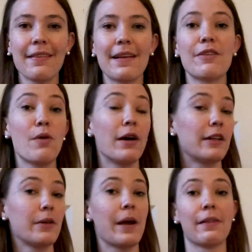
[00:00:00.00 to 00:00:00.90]
If you want to
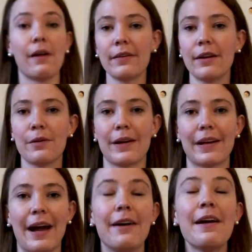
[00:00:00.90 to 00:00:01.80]
do a longer
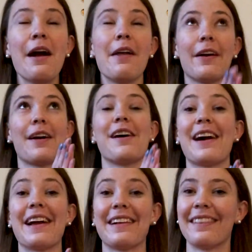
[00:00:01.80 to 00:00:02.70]
workout, there are
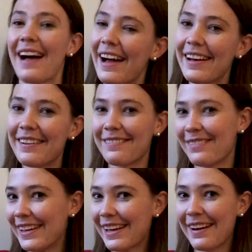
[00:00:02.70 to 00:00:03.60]
a lot of
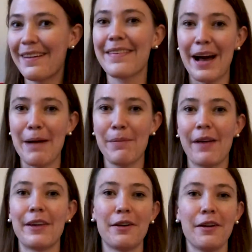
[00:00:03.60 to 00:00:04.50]
videos up on
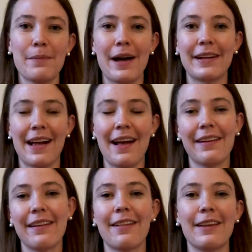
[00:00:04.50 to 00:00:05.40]
the Total Body Challenge that